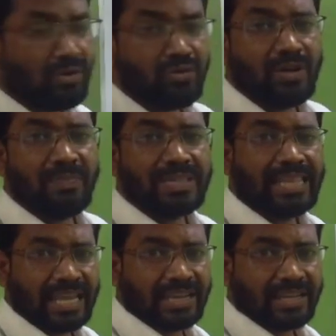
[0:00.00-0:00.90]
will be
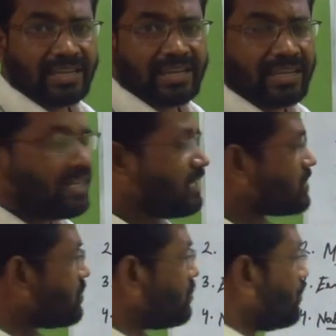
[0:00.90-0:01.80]
they,
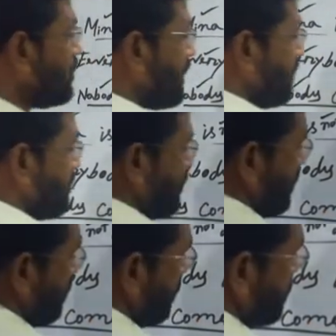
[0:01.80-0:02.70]
so we have to
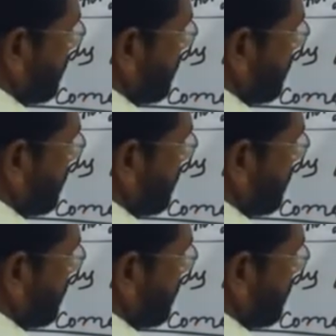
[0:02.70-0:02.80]
use